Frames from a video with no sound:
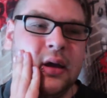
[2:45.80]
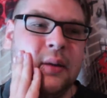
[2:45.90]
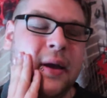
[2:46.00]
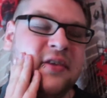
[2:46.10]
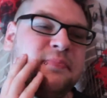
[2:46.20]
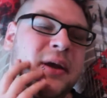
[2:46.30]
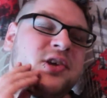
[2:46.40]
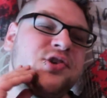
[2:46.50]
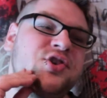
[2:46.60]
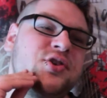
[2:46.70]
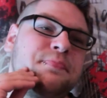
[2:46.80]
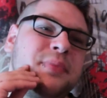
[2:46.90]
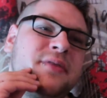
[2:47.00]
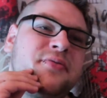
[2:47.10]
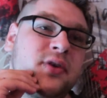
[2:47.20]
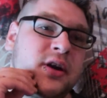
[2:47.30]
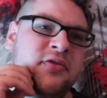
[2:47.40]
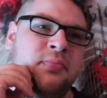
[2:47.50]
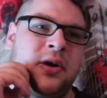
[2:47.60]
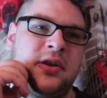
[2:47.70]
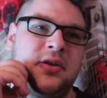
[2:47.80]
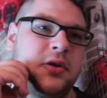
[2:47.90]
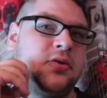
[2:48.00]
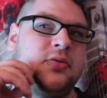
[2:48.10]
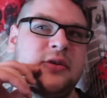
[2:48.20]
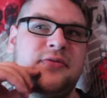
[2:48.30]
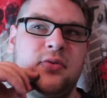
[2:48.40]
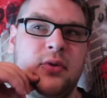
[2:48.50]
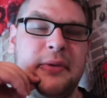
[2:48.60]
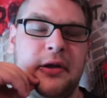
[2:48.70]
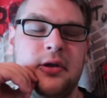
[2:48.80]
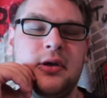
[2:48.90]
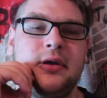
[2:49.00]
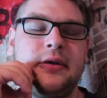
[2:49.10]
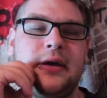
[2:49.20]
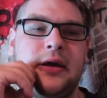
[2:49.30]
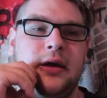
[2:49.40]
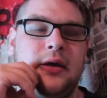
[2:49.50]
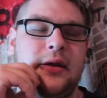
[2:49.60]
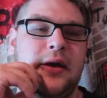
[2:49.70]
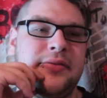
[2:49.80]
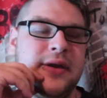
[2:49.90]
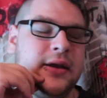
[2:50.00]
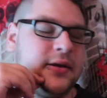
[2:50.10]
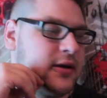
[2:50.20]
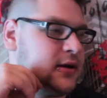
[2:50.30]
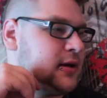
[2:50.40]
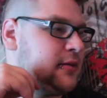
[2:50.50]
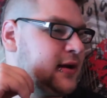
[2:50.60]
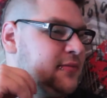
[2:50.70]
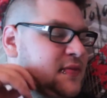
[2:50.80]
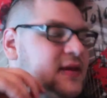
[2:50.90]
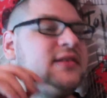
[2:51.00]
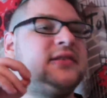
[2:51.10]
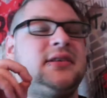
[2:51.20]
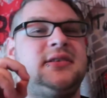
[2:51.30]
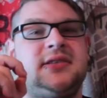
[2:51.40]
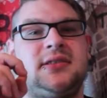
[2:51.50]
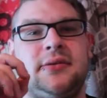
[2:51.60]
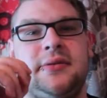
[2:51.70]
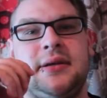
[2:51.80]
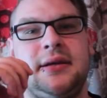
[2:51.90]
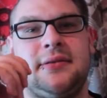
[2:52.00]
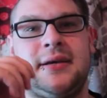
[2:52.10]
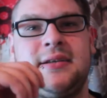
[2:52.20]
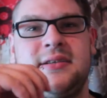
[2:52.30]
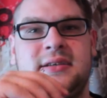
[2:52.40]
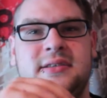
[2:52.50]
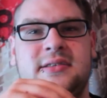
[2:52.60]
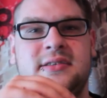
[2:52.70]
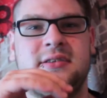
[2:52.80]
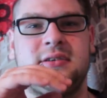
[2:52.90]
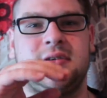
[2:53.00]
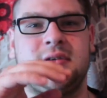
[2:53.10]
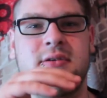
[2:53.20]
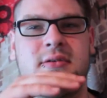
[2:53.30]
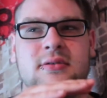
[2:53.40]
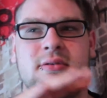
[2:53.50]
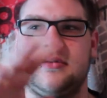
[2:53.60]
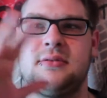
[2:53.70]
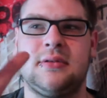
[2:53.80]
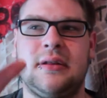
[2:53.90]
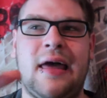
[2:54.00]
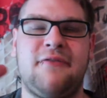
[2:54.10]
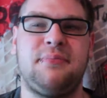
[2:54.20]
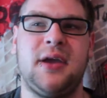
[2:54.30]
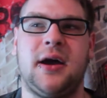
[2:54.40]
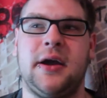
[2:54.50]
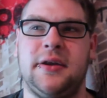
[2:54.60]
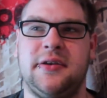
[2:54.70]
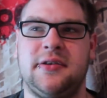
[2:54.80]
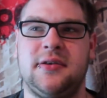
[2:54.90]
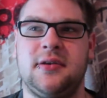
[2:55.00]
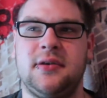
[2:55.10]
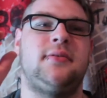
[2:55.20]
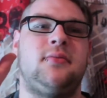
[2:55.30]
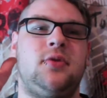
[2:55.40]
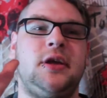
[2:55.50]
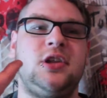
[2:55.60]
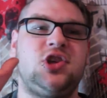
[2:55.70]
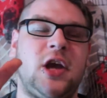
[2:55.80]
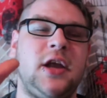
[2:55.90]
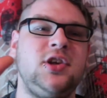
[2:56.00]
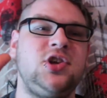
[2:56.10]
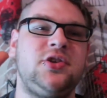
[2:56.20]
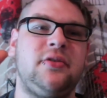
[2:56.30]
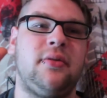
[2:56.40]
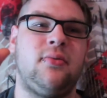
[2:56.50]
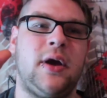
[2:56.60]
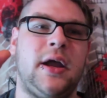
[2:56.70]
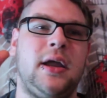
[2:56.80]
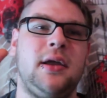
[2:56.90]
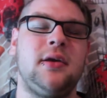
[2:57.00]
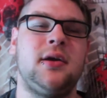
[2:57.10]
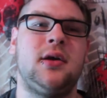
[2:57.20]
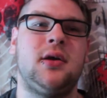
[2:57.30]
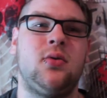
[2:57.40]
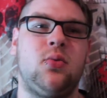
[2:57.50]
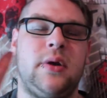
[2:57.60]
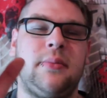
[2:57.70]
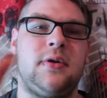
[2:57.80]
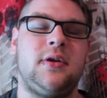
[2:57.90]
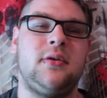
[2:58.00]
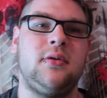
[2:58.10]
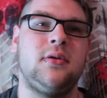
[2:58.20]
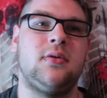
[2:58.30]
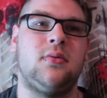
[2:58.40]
emancipation should be for everybody, not only for women. And I think that this is something that is left behind. We changed the way women